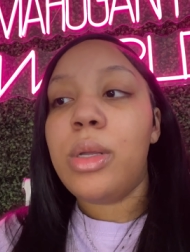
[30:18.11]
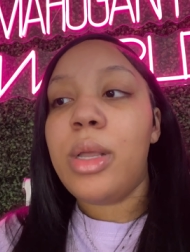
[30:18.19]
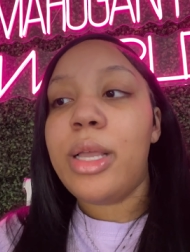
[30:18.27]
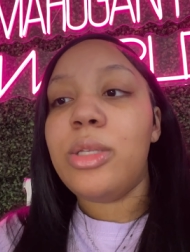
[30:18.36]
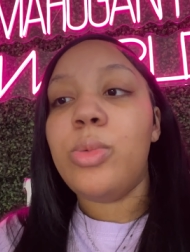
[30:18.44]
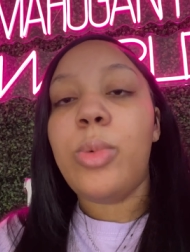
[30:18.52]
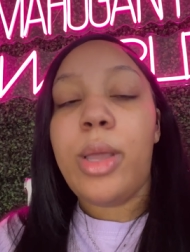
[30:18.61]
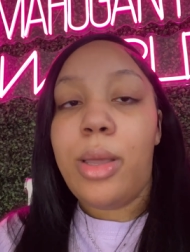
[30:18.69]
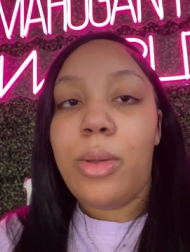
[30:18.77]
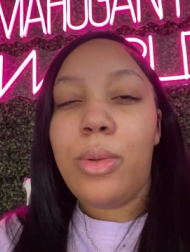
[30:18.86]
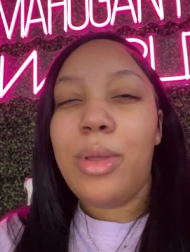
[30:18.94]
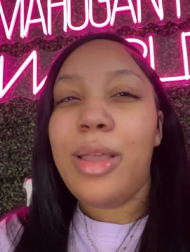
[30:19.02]
as
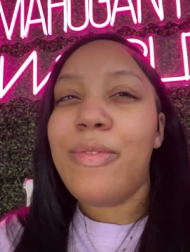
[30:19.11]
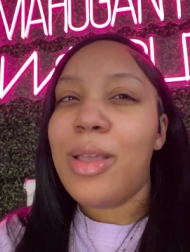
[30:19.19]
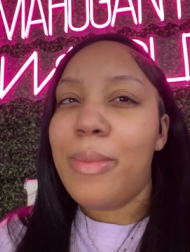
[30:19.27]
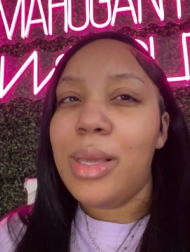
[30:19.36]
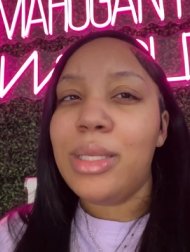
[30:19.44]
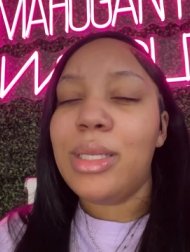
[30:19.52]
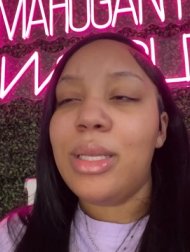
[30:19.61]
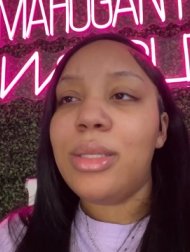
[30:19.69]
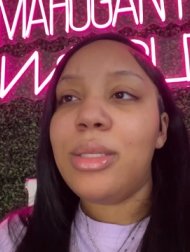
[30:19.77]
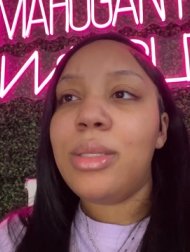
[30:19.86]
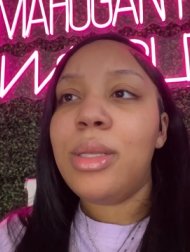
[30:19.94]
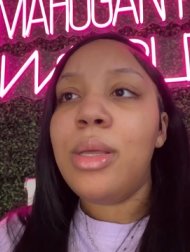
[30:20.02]
well, if that makes
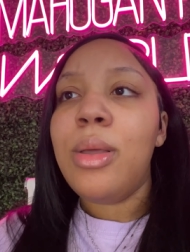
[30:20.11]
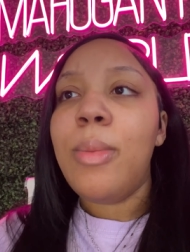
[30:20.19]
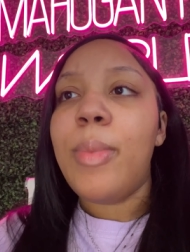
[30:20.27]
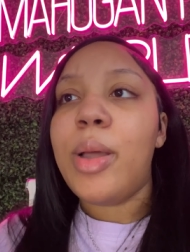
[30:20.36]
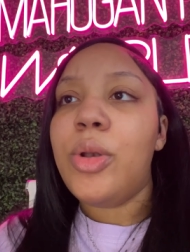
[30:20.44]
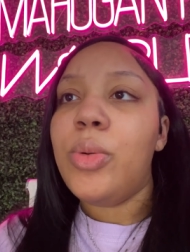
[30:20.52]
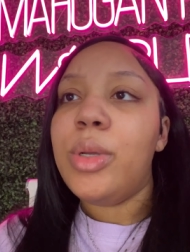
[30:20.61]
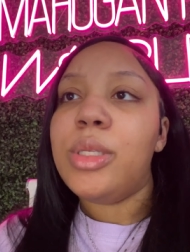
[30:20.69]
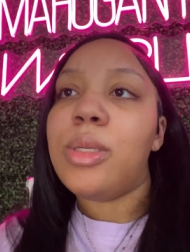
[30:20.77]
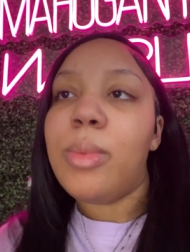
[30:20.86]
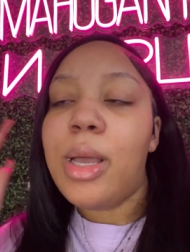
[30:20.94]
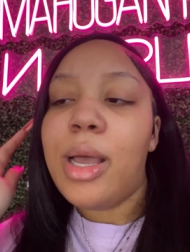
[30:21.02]
sense, by doing
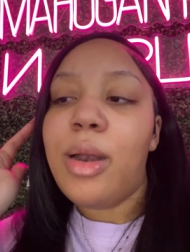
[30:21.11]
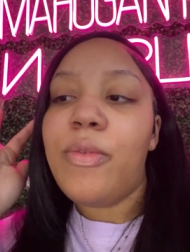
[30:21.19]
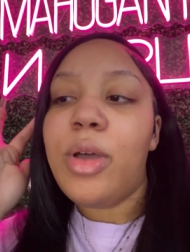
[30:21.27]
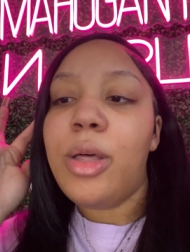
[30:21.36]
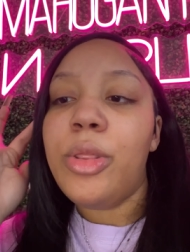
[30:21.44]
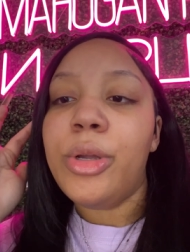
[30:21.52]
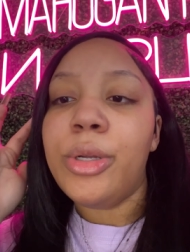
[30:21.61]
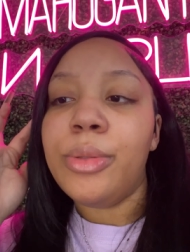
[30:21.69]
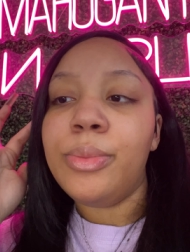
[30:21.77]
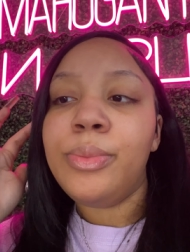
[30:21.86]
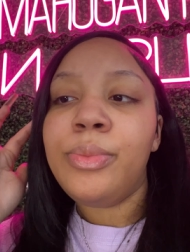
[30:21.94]
some kind of other